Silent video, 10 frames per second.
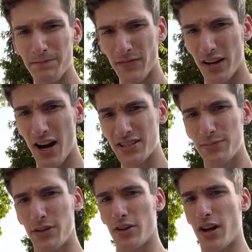there has to
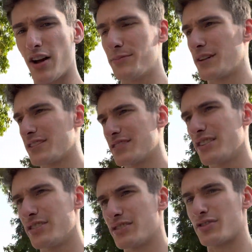be no God because
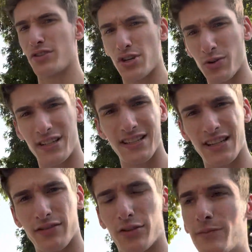there's gratuitous
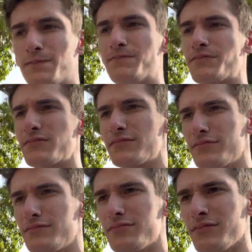evil.
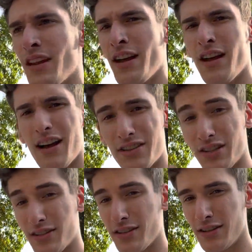I
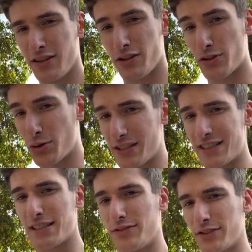think
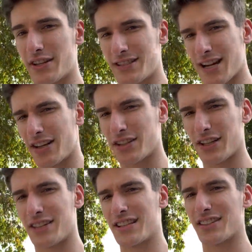gratuitous evil doesn't actually
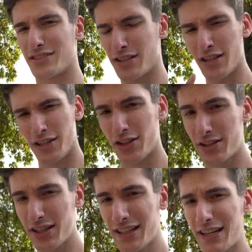exist. Look into the